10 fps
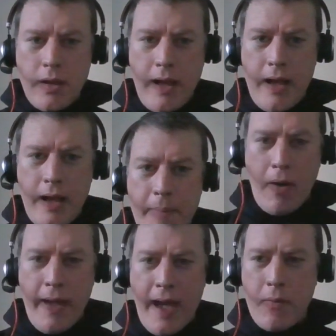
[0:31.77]

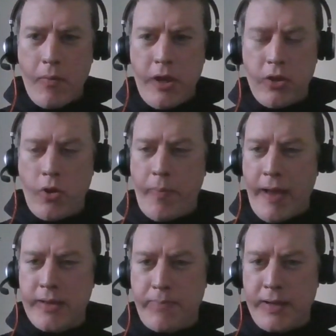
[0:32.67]
by out where you can do
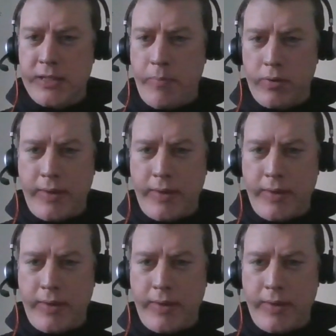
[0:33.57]
basically by